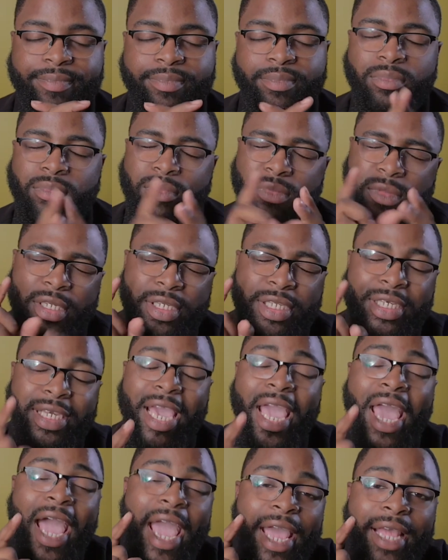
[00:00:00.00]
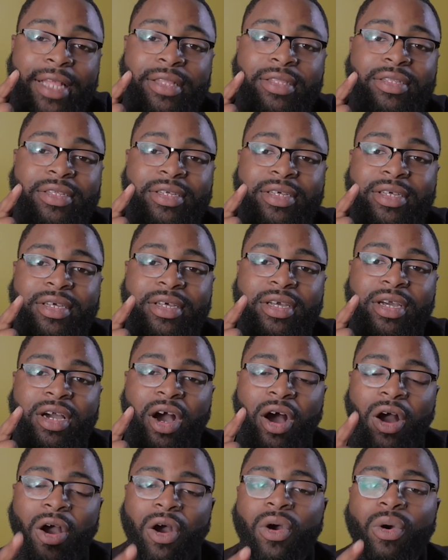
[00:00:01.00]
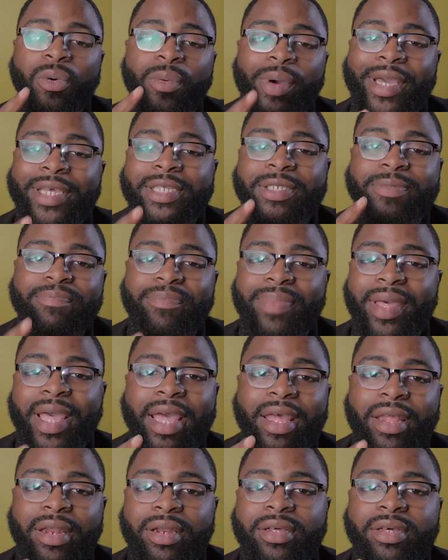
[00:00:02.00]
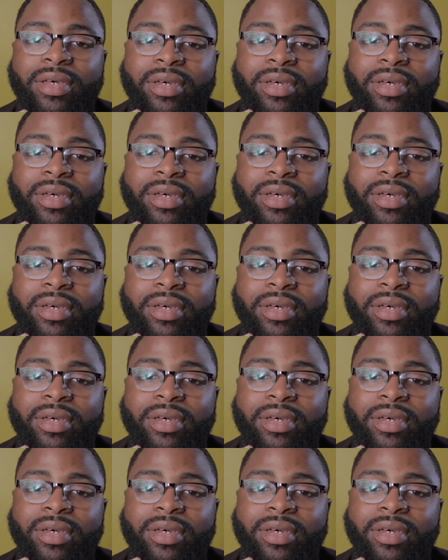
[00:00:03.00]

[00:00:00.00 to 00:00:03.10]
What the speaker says: You can't always bet